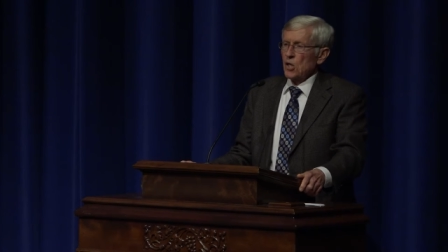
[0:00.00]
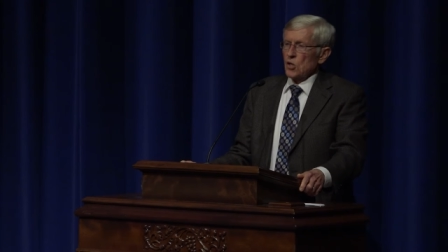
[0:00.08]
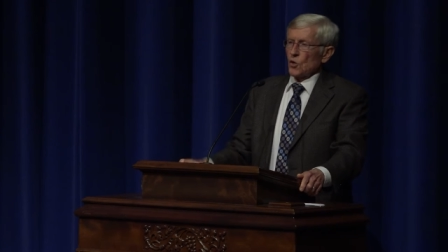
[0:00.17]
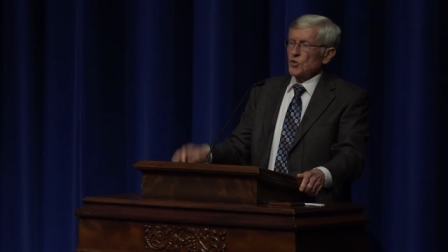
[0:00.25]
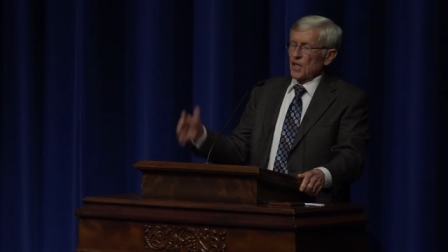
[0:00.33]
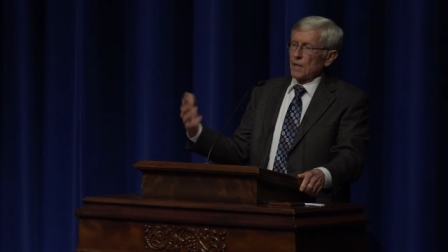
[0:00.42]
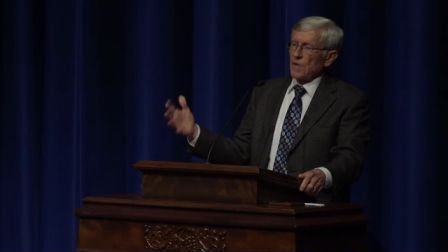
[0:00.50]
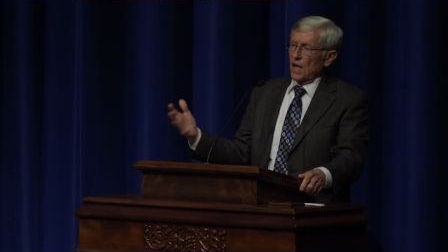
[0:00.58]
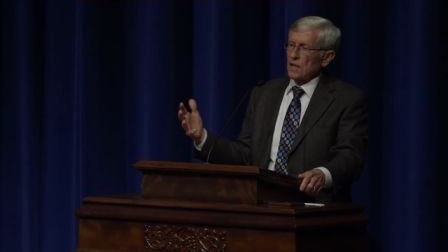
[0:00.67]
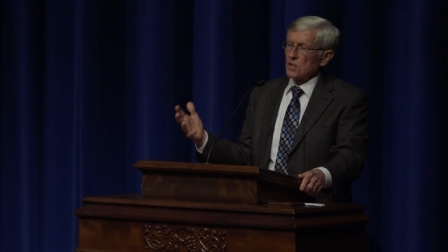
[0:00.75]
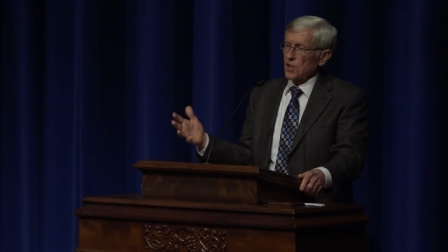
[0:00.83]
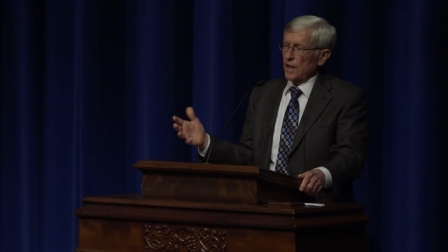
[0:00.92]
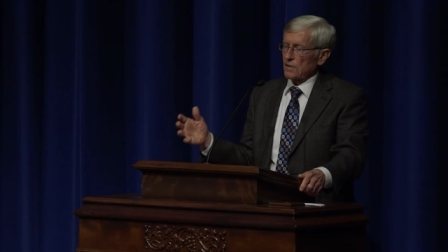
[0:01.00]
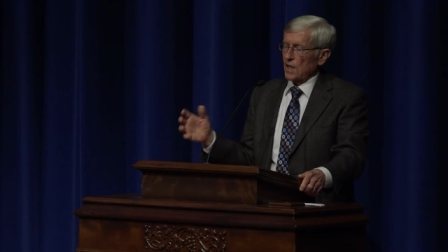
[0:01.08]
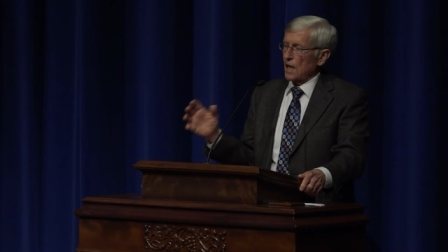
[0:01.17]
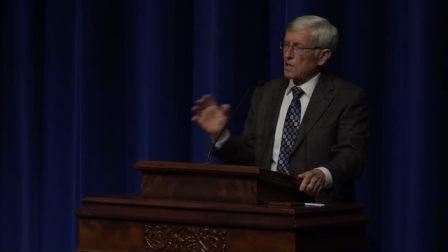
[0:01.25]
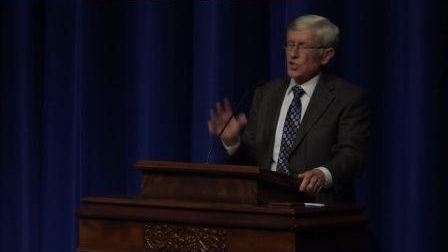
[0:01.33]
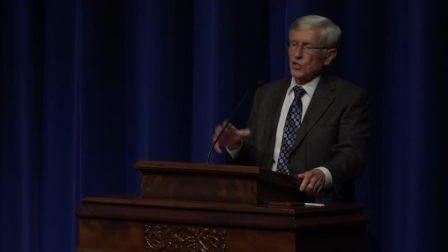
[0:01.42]
those same kind of
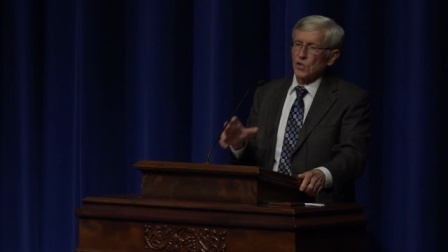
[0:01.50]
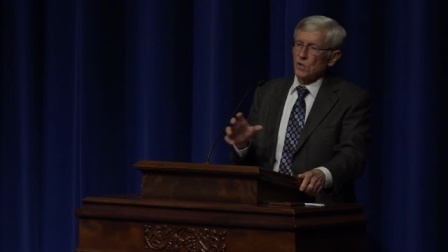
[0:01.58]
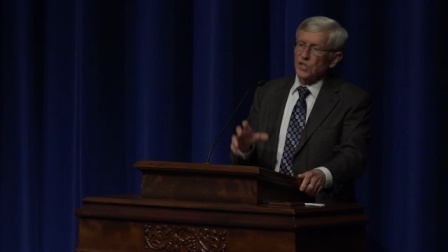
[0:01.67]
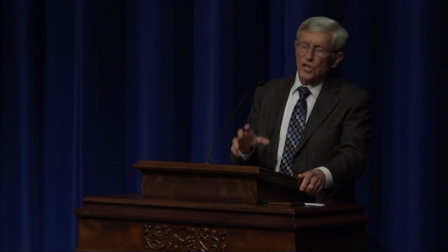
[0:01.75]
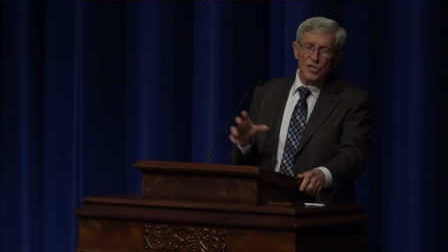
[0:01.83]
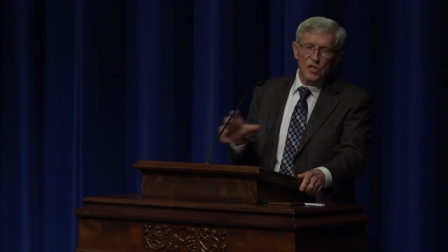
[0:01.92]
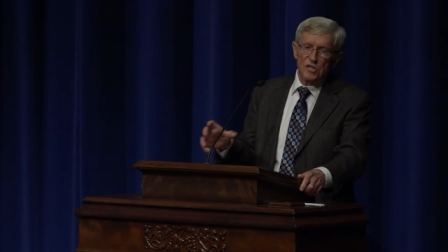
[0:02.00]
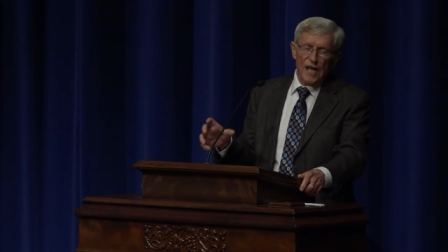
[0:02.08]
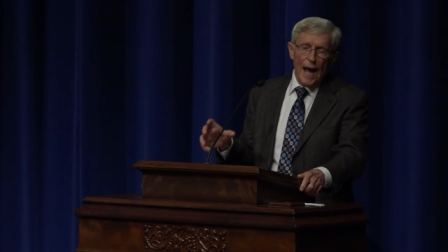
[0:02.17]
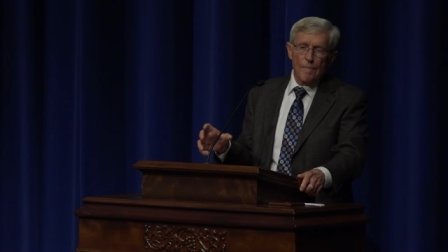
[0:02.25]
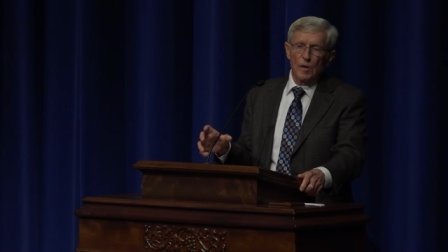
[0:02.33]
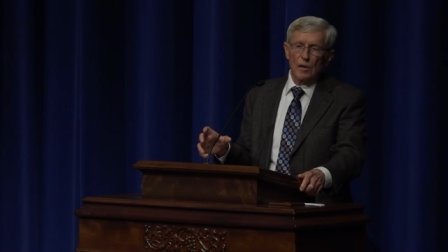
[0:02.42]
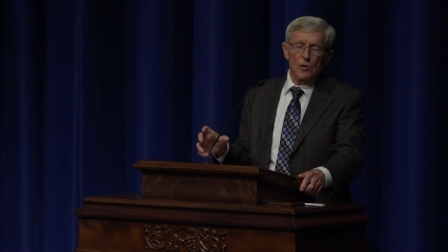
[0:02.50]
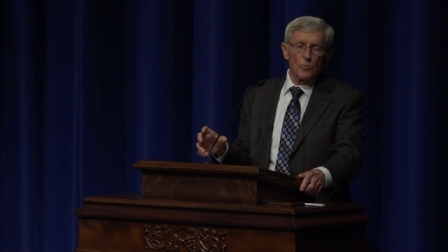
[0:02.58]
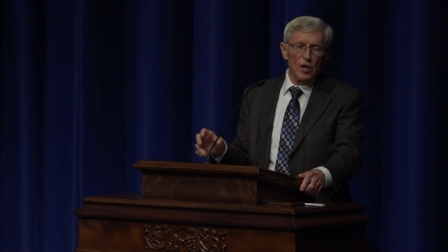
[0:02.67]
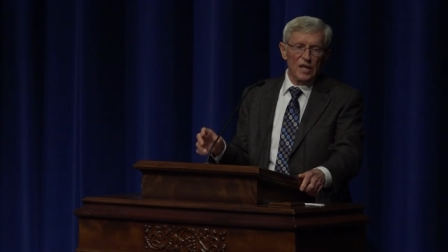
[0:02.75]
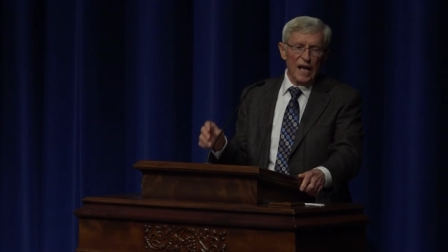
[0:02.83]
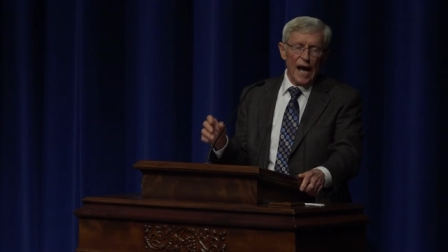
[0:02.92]
technologies are just as
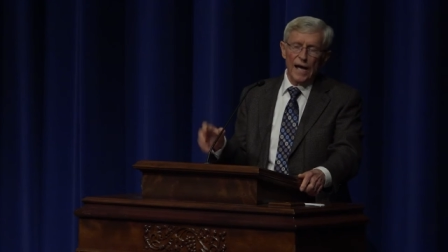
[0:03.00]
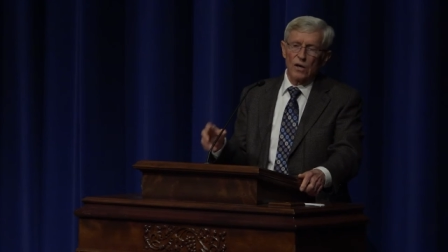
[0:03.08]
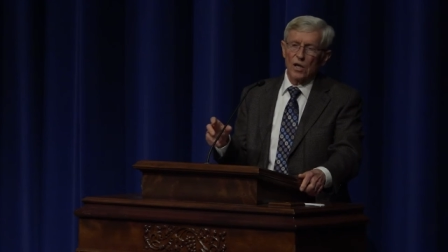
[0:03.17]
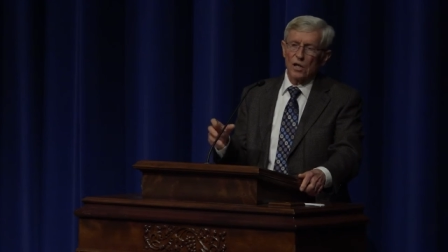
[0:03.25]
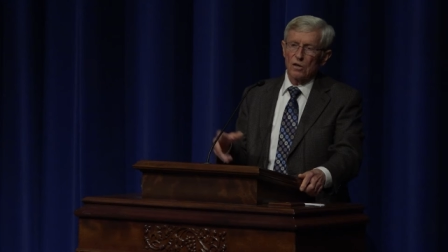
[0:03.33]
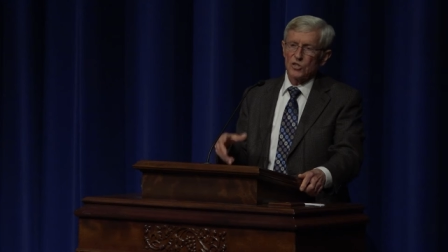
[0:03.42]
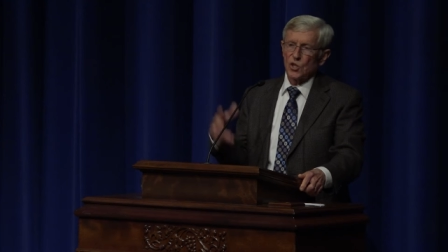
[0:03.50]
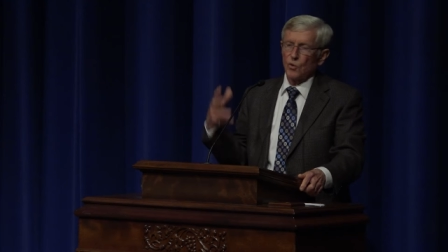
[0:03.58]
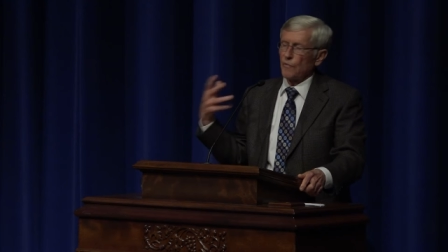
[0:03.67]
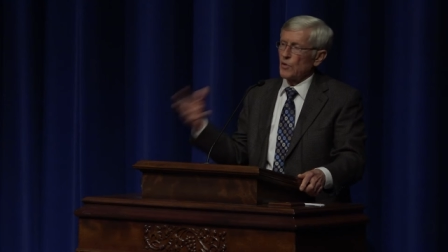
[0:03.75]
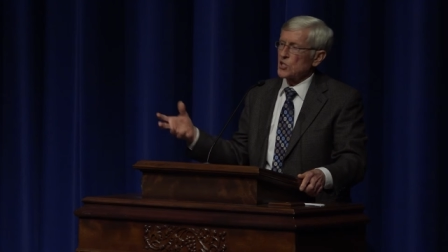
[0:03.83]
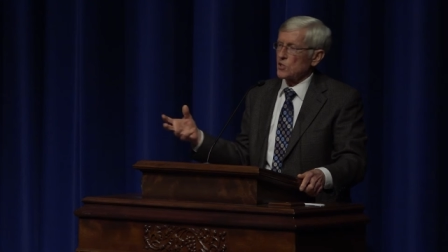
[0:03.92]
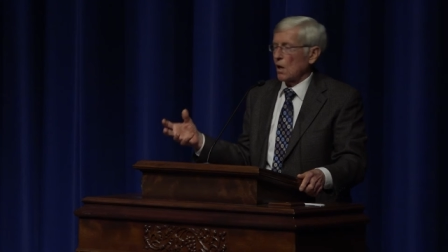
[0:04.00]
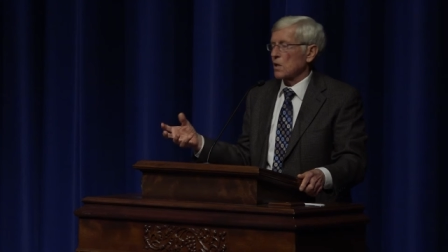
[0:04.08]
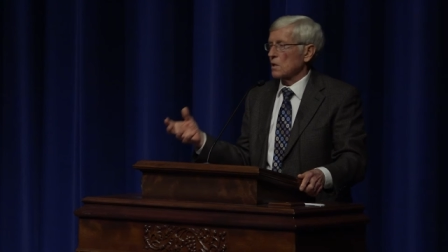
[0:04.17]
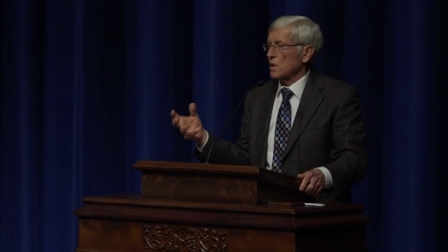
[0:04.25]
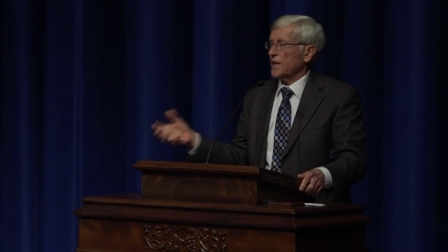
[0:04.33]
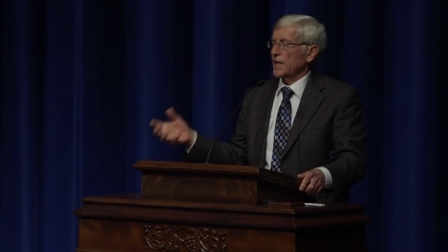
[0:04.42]
applicable in agriculture when we
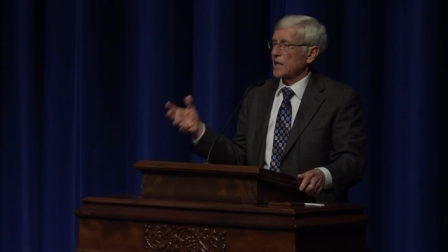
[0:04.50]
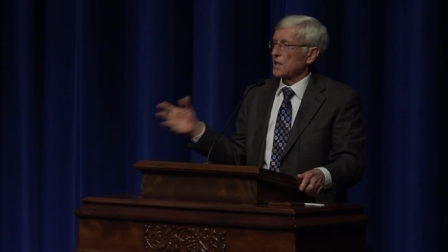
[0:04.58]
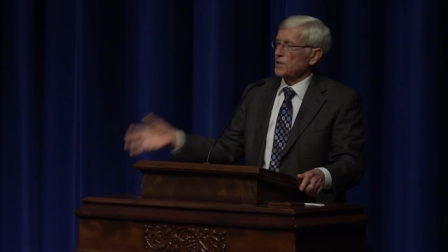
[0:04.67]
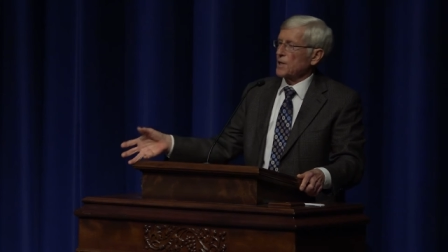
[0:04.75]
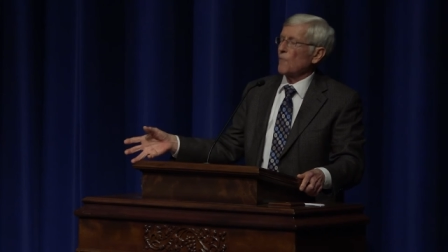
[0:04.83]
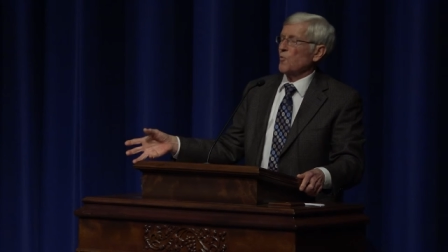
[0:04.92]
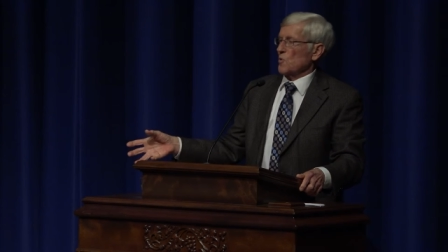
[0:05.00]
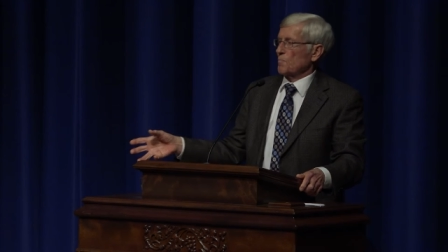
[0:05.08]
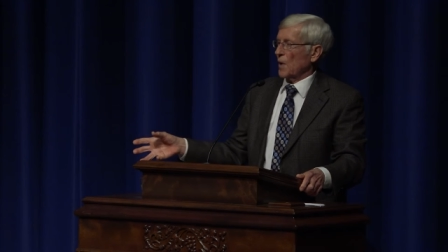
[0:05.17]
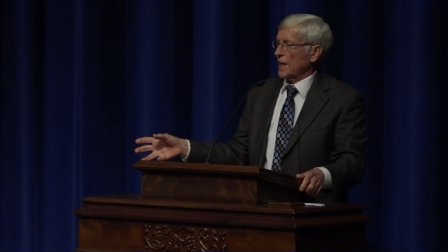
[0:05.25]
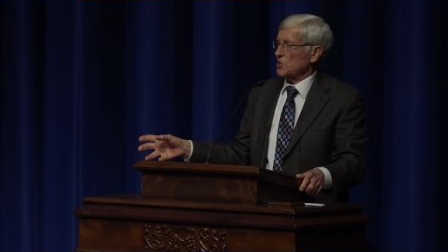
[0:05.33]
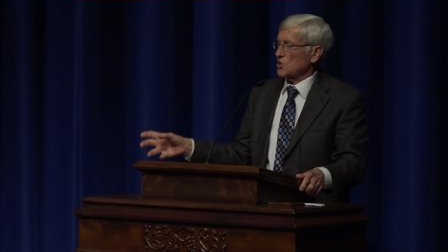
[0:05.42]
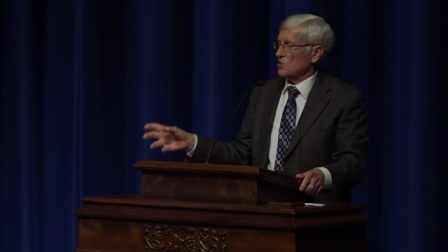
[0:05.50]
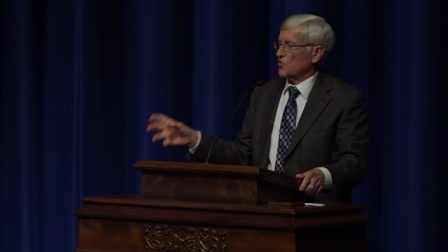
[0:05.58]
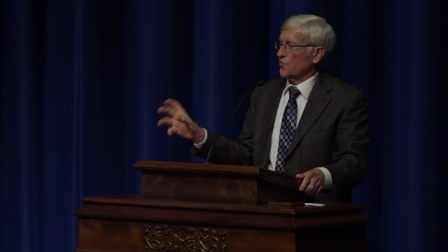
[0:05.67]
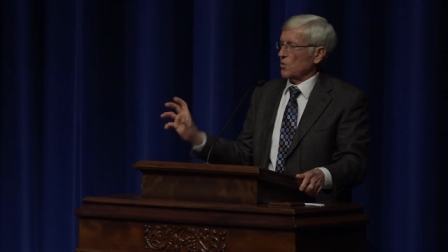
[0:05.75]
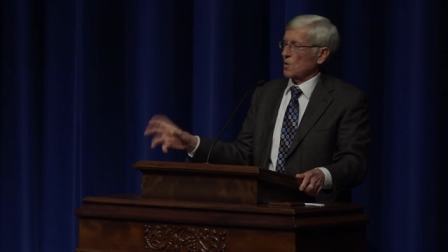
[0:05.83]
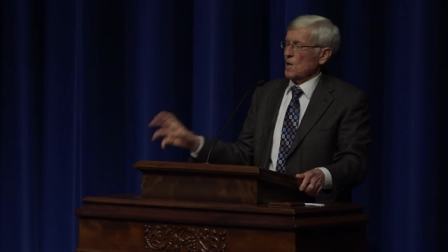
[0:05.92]
start looking in different places
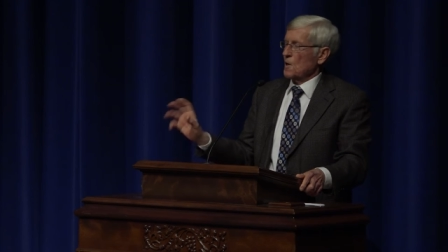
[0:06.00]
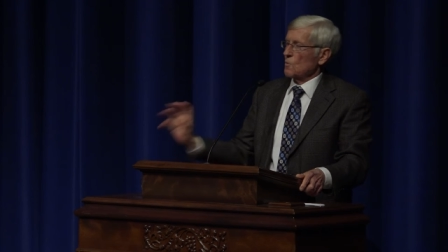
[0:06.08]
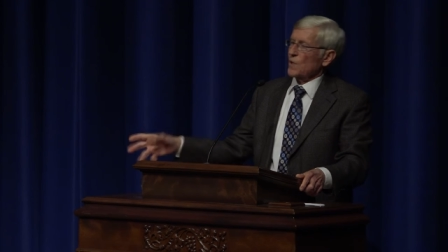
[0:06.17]
for